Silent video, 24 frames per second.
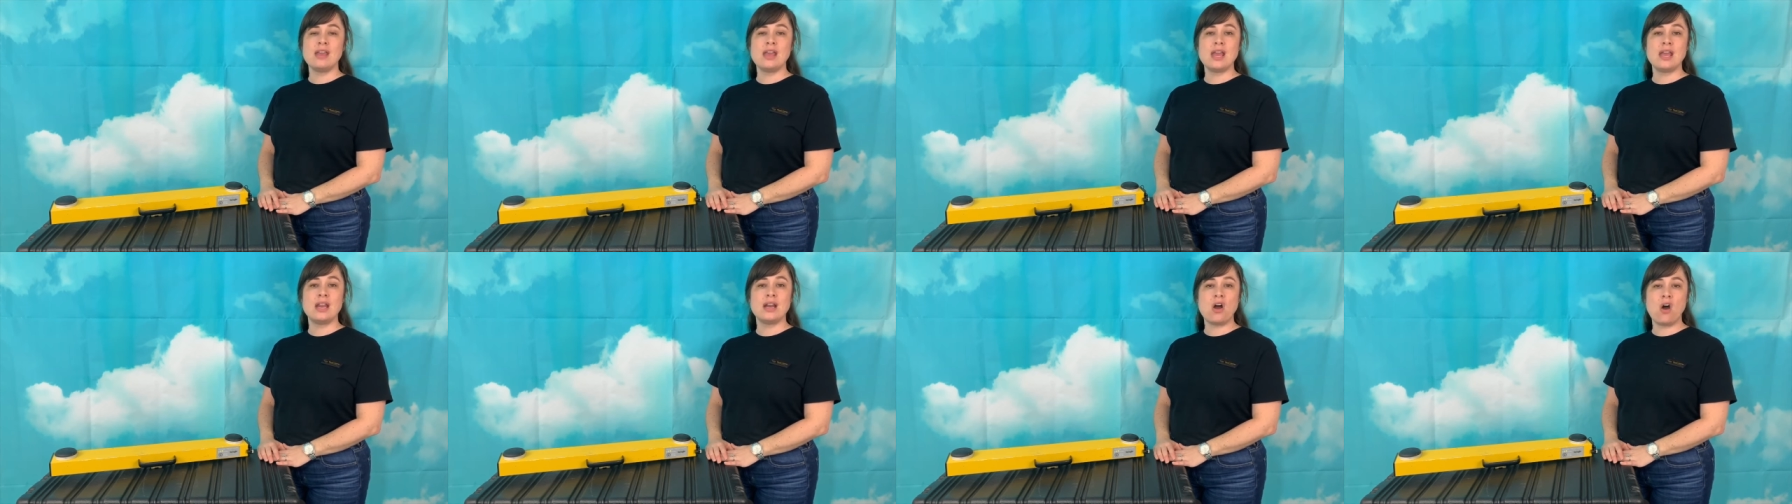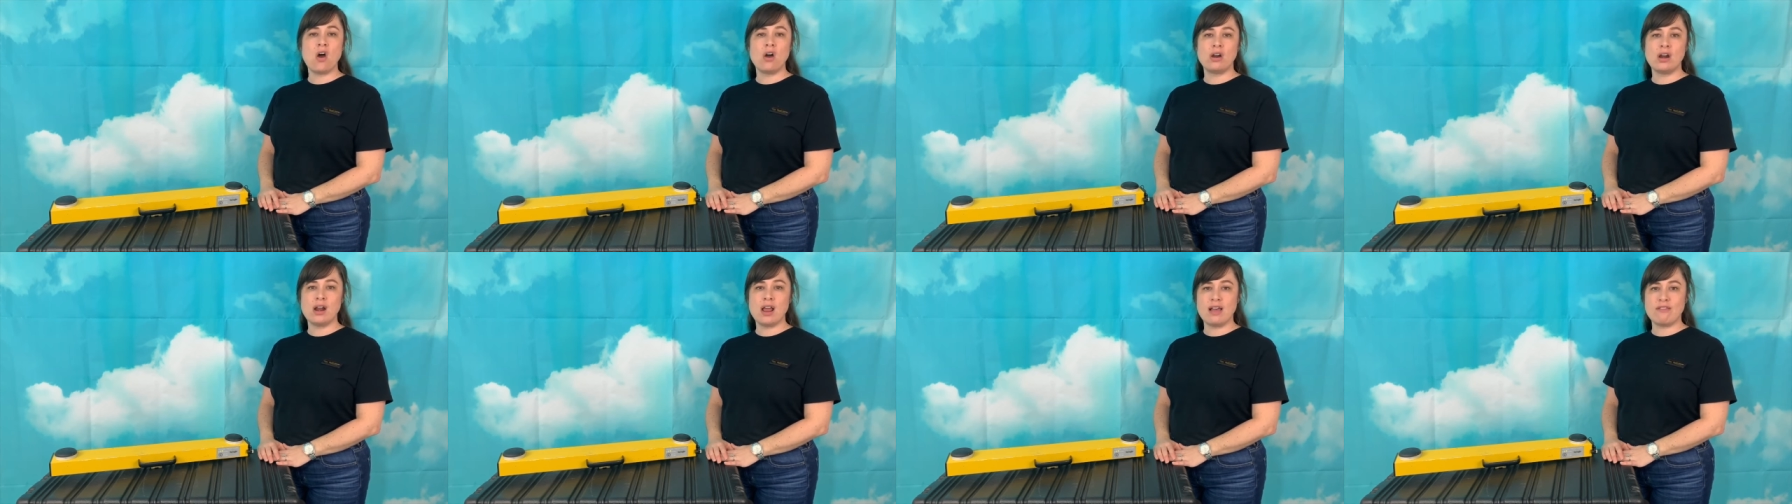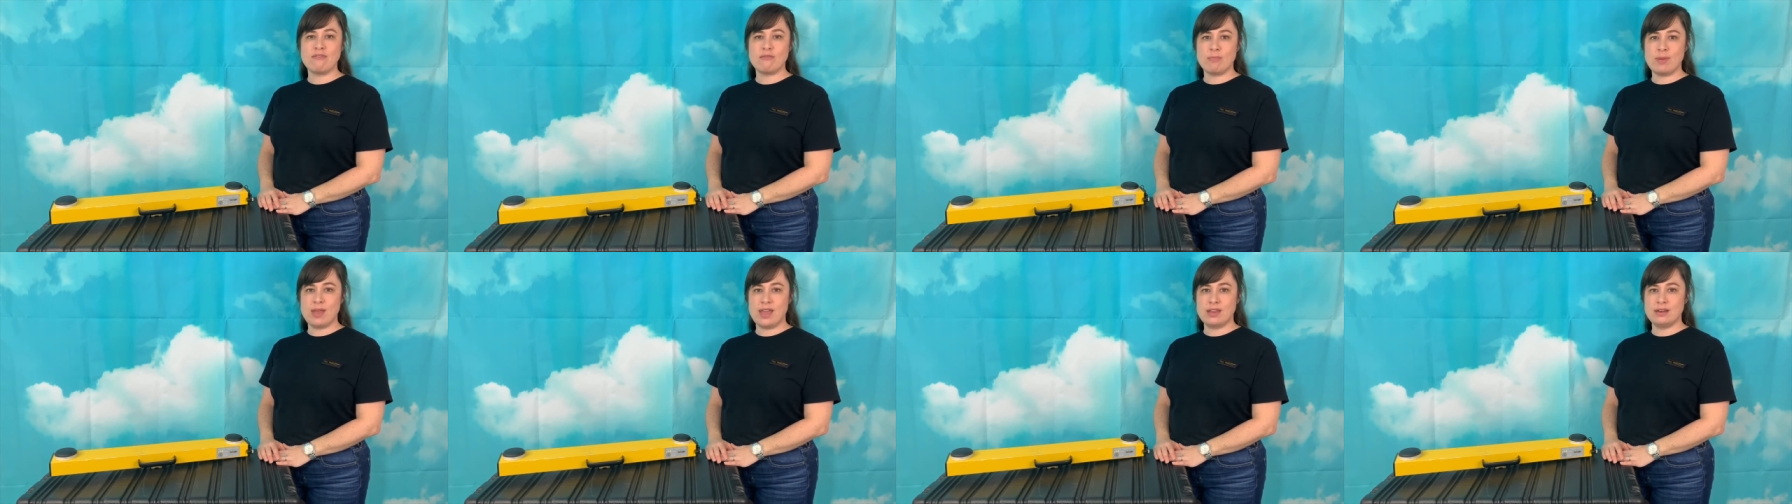and
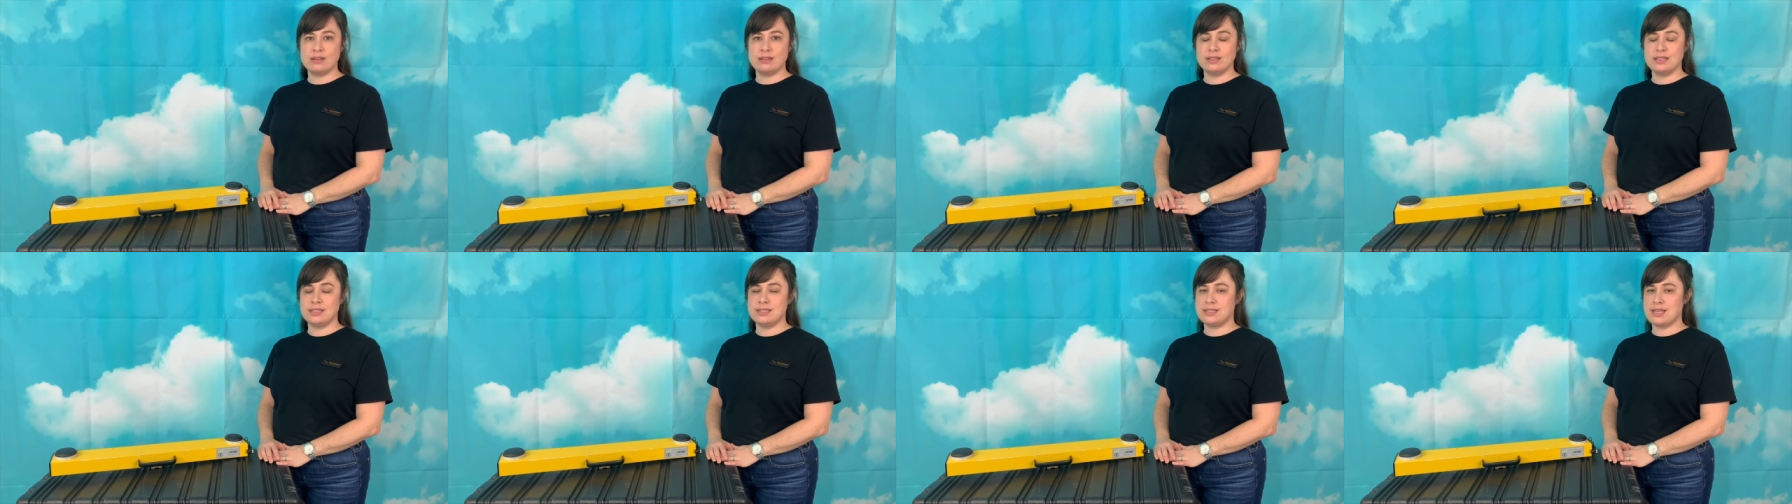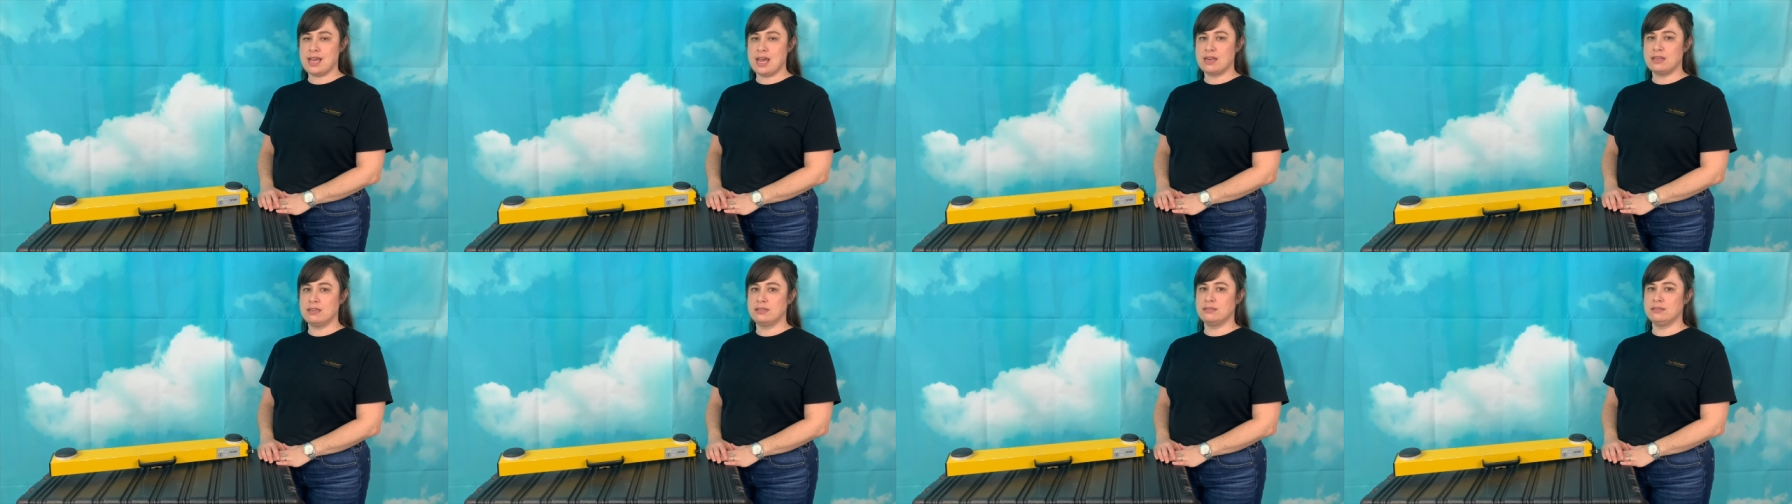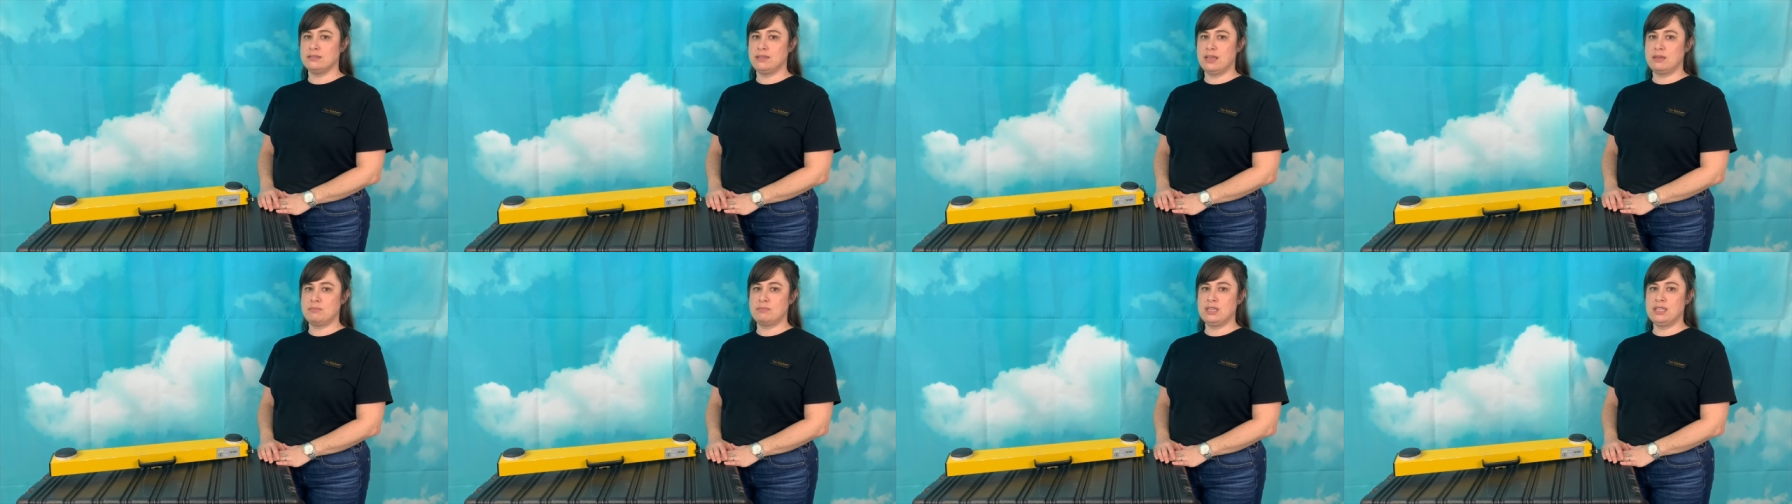RF panel antenna
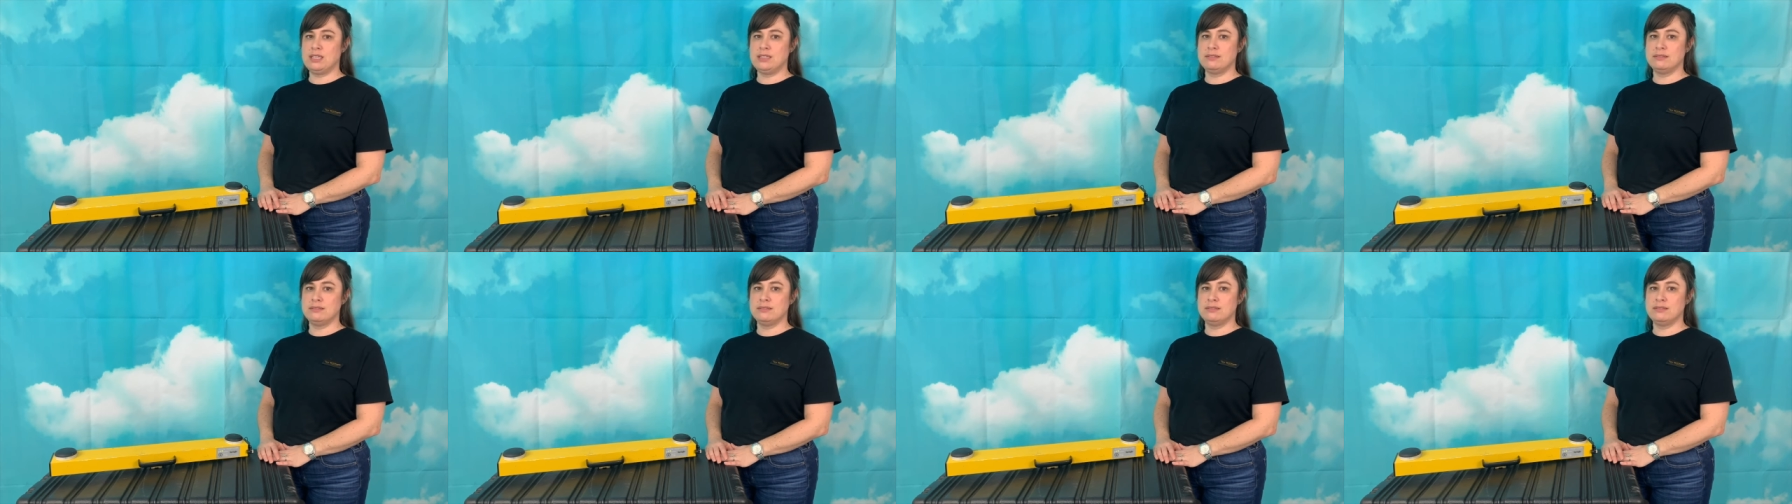alignment.